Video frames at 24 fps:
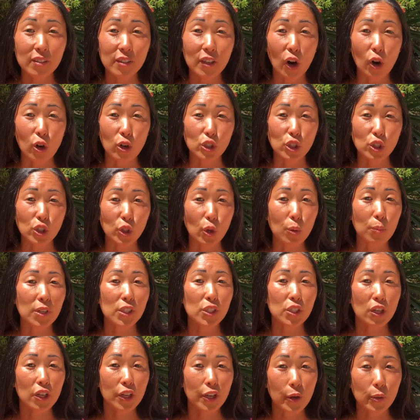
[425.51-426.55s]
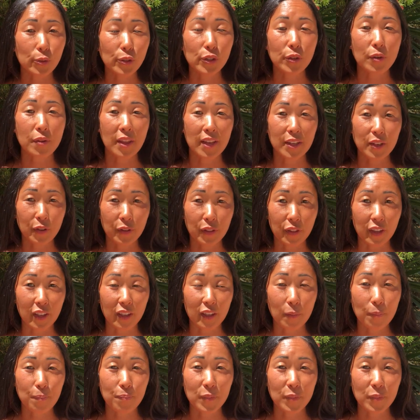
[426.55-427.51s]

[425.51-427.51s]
are so much closer than you think,